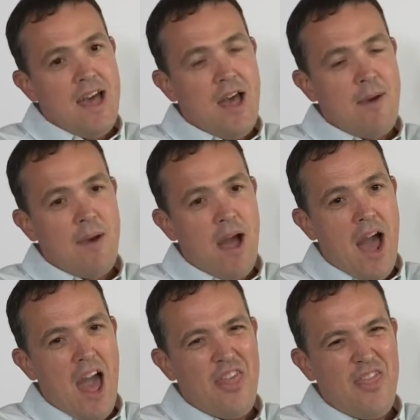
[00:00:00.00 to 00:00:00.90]

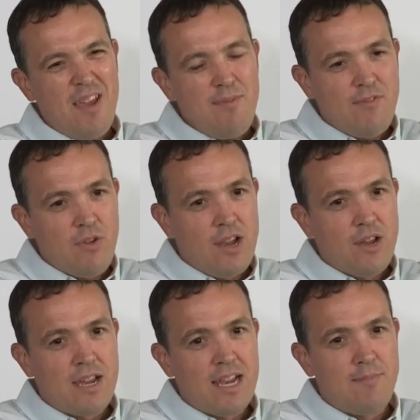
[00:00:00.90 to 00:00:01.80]
I think we've got to
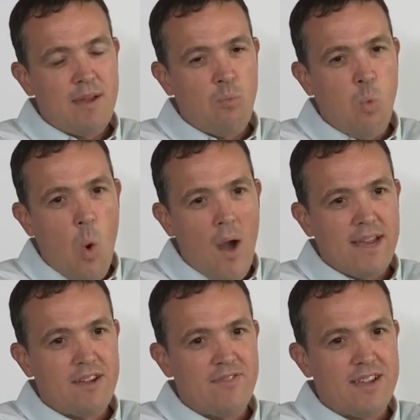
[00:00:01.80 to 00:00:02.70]
look a little bit
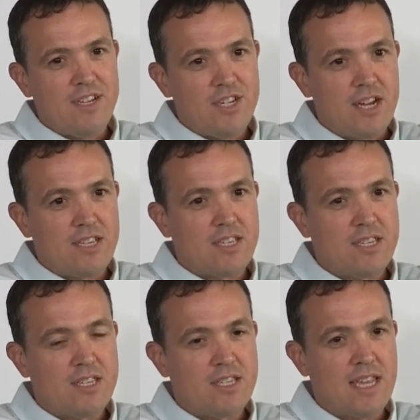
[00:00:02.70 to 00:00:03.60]
wider than
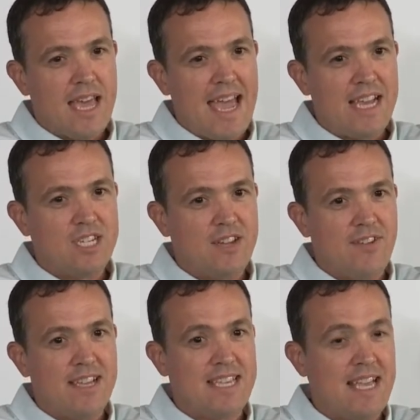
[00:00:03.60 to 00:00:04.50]
just
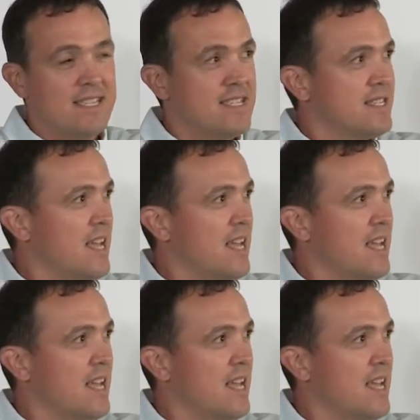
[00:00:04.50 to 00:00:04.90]
HFSS.